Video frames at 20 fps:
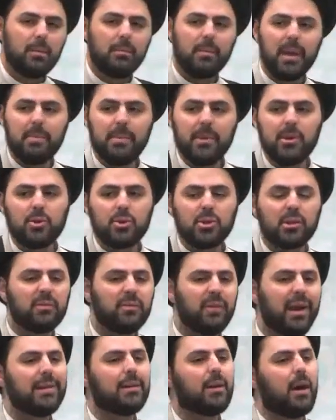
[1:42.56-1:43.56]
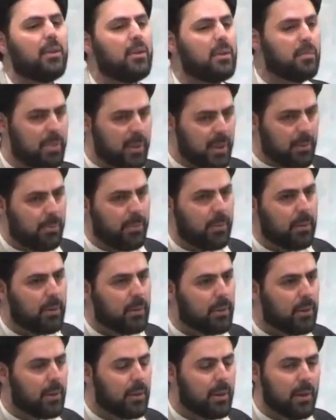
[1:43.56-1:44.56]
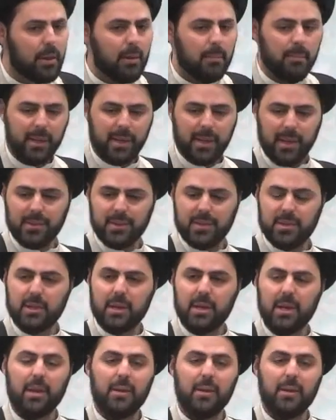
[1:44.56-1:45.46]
Maybe you should find other people because